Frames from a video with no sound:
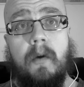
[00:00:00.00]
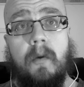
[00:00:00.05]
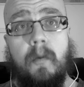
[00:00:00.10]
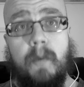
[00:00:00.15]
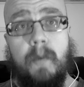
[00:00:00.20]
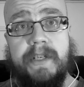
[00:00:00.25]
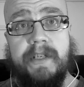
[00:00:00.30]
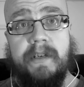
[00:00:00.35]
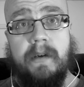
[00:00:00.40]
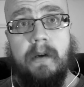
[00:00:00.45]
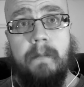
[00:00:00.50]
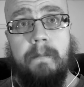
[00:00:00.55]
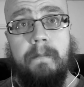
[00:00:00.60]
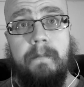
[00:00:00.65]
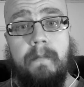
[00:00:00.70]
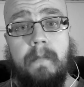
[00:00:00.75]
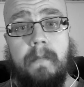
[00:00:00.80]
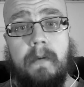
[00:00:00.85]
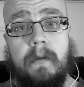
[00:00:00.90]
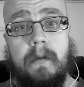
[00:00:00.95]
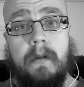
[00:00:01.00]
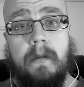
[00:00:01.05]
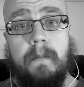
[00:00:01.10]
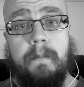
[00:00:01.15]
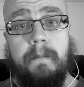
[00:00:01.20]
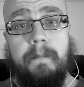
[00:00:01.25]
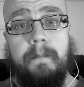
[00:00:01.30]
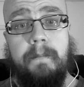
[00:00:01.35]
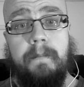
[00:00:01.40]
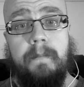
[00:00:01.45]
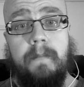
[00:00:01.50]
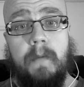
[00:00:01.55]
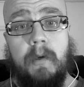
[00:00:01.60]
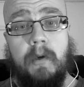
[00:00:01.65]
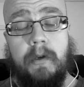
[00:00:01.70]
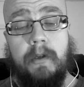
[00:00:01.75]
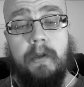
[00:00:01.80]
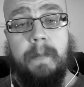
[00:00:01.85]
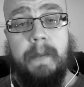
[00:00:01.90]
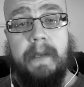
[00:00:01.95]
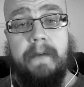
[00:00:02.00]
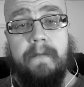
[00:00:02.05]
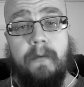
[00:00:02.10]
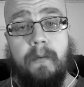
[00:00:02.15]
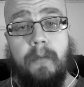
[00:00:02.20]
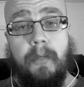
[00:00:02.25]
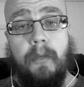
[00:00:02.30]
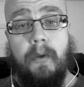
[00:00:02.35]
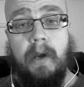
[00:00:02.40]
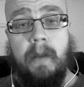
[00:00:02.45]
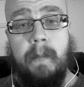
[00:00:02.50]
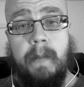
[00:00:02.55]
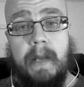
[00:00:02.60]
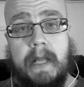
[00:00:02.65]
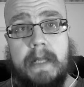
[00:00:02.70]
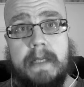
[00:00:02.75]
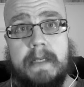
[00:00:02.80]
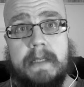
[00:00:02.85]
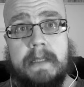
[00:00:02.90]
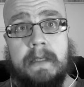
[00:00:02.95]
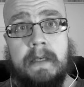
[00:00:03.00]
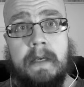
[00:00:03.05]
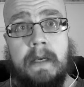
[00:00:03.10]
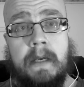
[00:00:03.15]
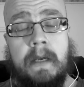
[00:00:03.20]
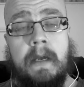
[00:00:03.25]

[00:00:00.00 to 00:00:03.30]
which are uh, going to be for 30 minutes.